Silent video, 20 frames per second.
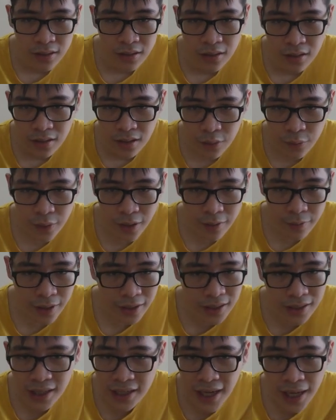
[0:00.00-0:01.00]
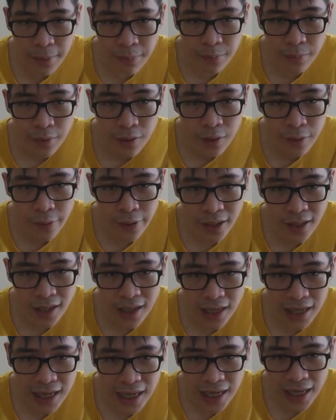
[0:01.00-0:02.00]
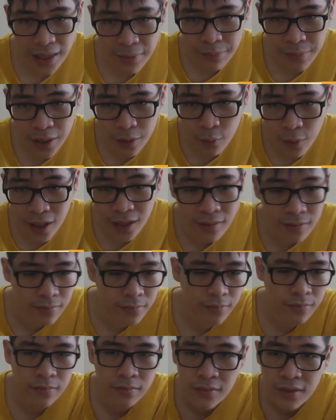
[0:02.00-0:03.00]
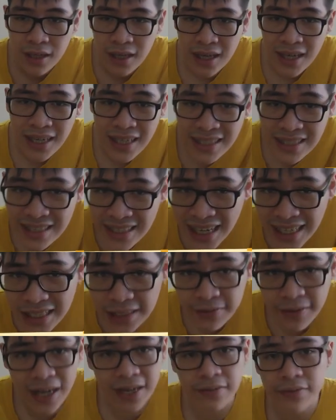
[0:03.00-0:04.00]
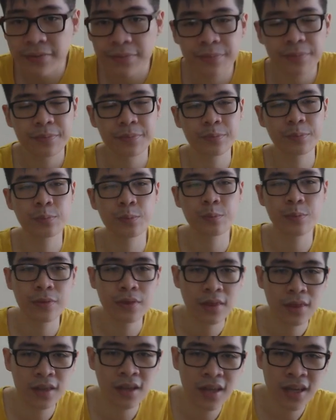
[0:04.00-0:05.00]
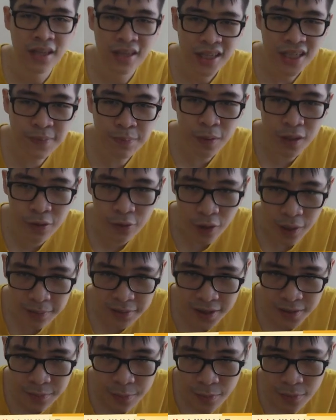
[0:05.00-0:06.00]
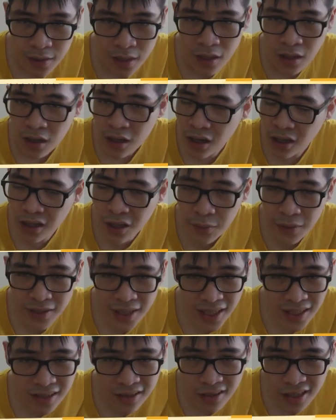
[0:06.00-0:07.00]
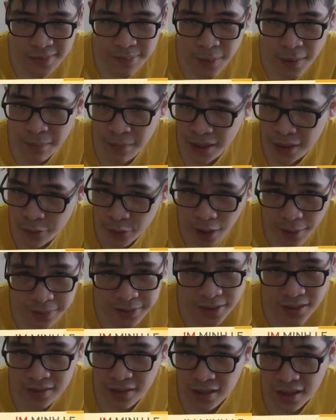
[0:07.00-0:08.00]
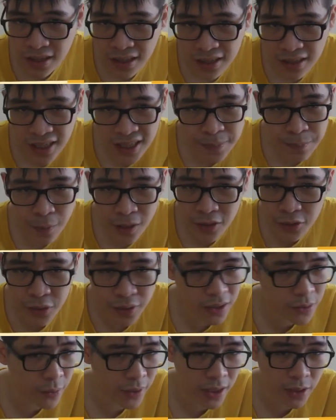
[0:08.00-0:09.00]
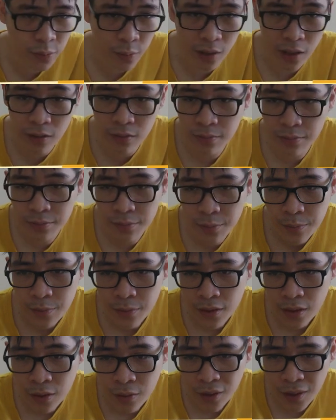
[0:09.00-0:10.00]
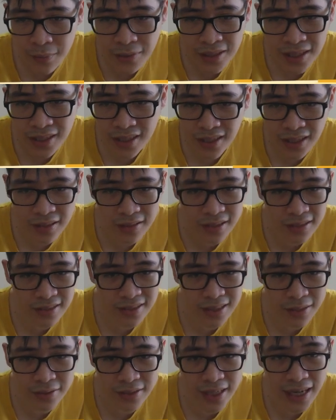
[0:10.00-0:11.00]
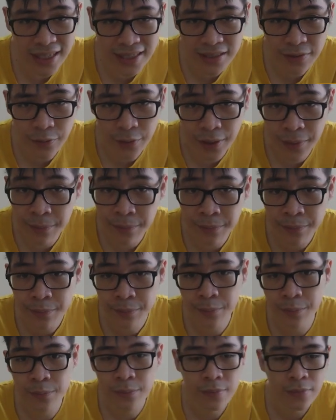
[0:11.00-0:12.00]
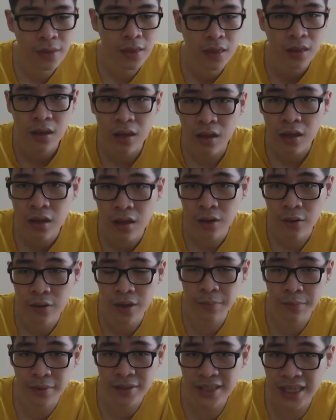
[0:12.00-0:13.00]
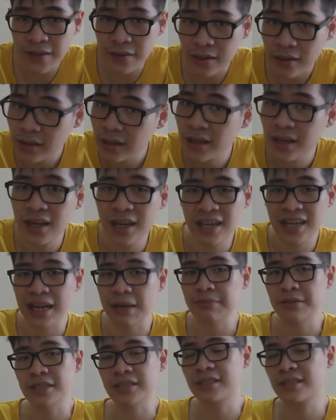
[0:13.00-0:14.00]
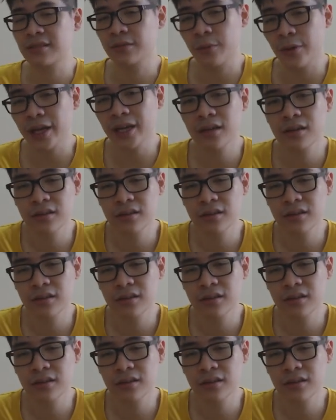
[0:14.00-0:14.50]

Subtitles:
The queen run in the game. Queen b1, 95. This pawn drops. Along with that, this pawn may drops. This pawn should switch as well. And basically things now is dead for him. King b7, knight f6, right?